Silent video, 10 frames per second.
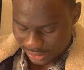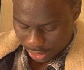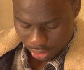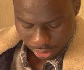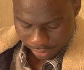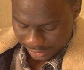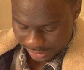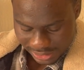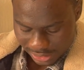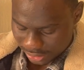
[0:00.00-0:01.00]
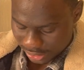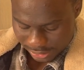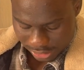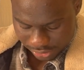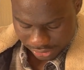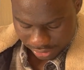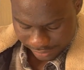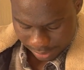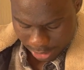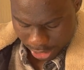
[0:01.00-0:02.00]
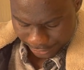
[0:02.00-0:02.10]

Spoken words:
There are lots of them.